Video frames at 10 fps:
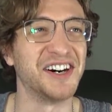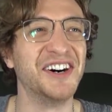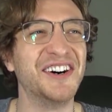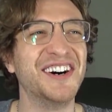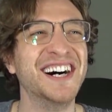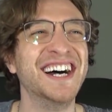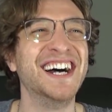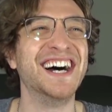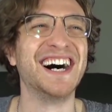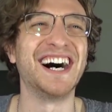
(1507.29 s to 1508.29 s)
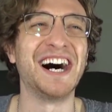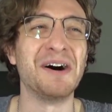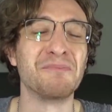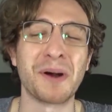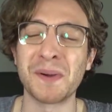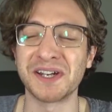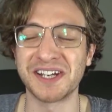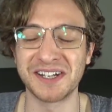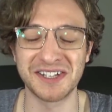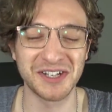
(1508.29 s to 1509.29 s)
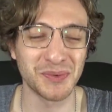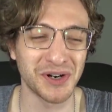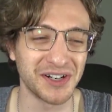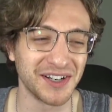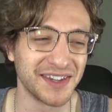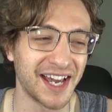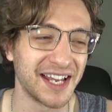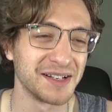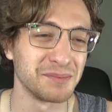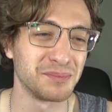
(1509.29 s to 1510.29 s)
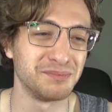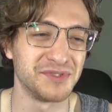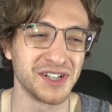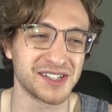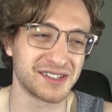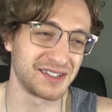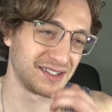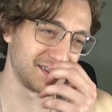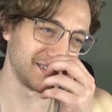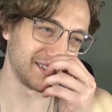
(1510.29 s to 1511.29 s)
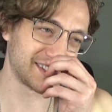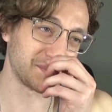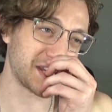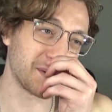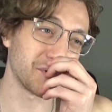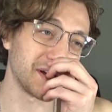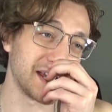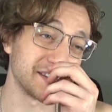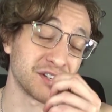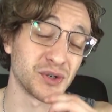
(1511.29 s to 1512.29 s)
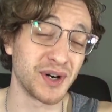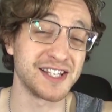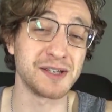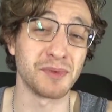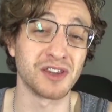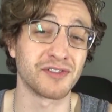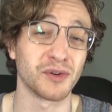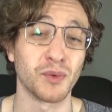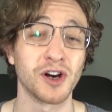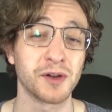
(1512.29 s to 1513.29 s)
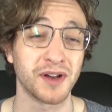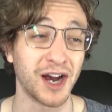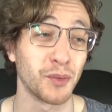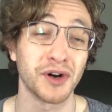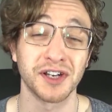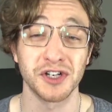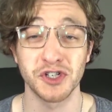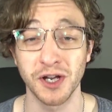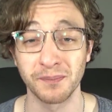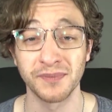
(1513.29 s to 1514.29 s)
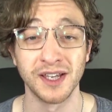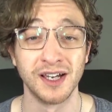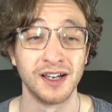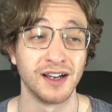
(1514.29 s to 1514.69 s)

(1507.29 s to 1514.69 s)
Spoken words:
So I'm probably going to continue working on that. Just September is a crazy month for work. I work at a gym.